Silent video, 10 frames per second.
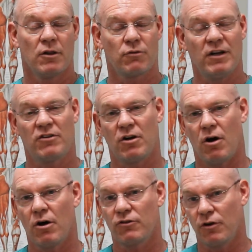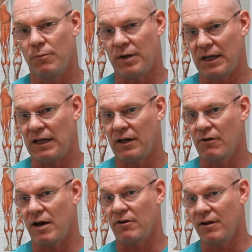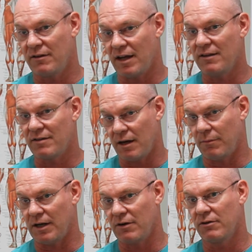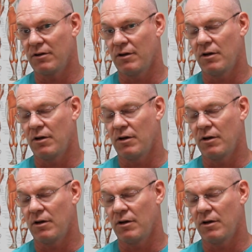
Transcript: 3s can also be greater than 10 centimeters,